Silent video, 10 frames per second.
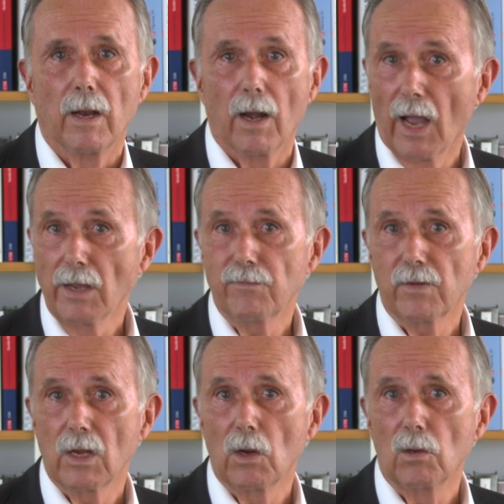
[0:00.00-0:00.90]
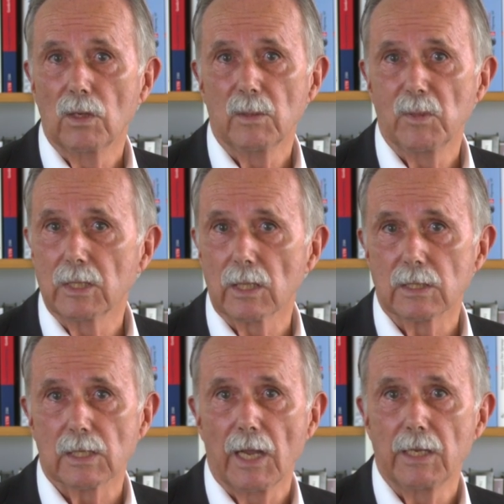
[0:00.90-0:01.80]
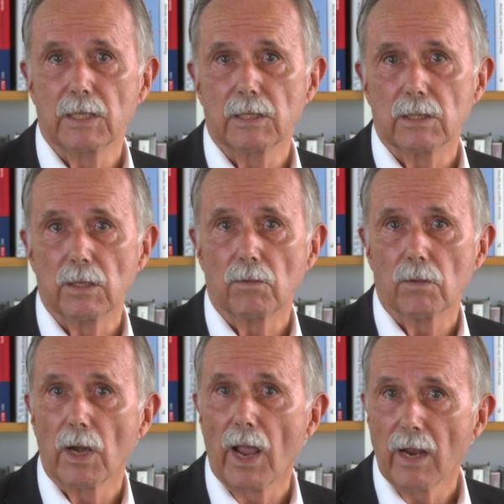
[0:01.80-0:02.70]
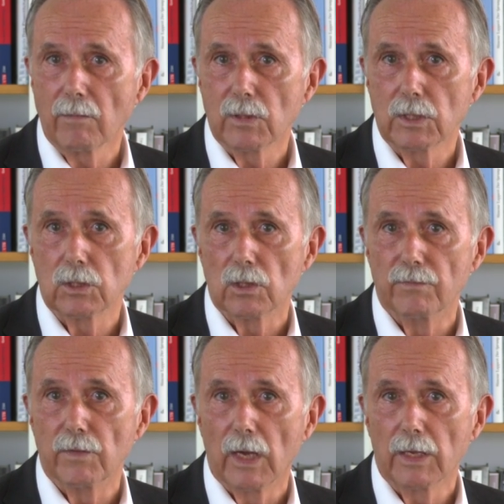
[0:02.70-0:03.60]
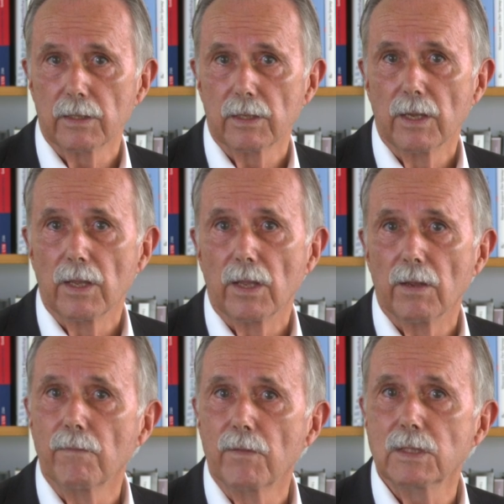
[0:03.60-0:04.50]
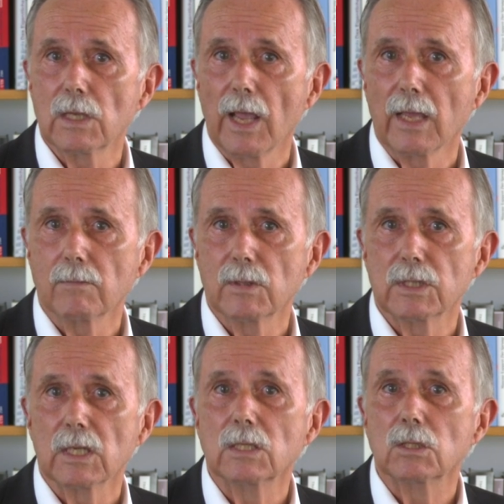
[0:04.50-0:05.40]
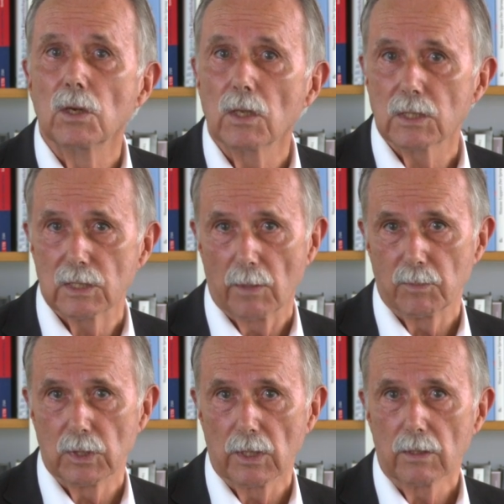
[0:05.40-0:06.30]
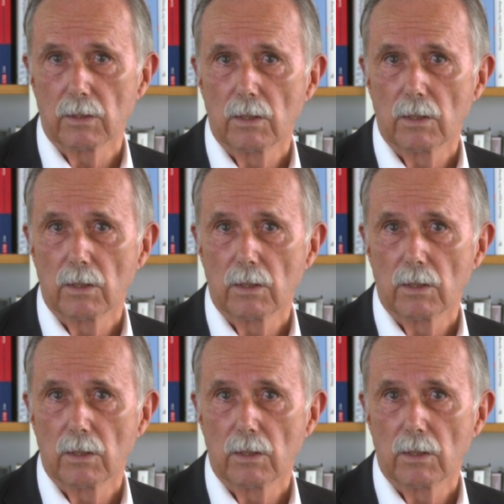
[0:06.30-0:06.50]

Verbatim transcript: Life can only be translated into the language of art if this language is not subject